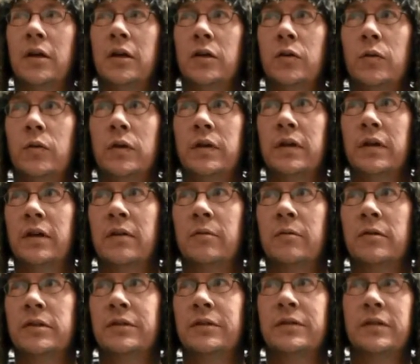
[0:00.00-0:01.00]
Yui did
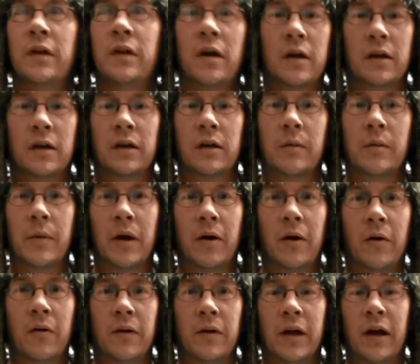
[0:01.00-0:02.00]
where she was talking
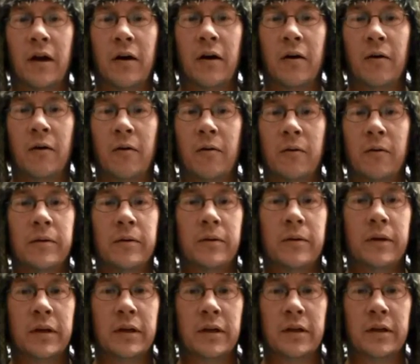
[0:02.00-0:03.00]
about how
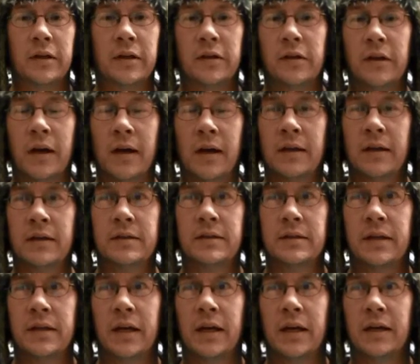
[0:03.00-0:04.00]
in the United
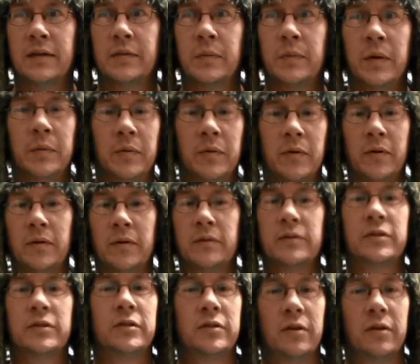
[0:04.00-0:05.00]
States
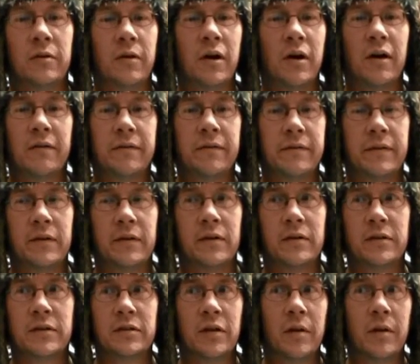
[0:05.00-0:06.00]
people show off
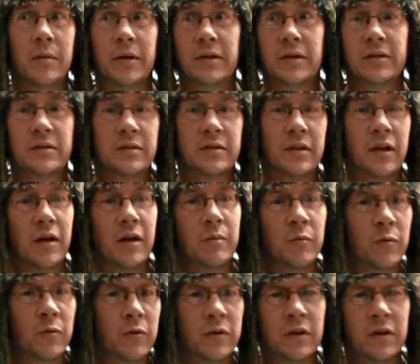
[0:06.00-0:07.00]
their stomachs a lot
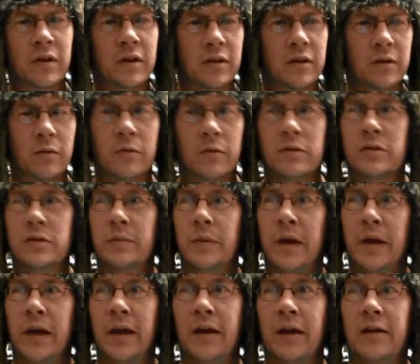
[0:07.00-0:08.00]
more than they do in
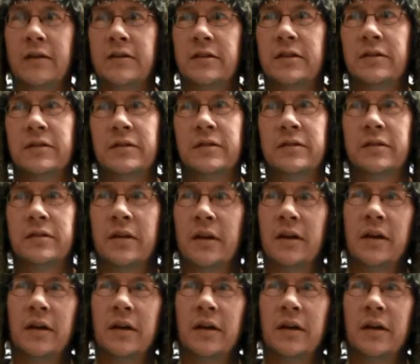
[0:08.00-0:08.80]
Japan, and she's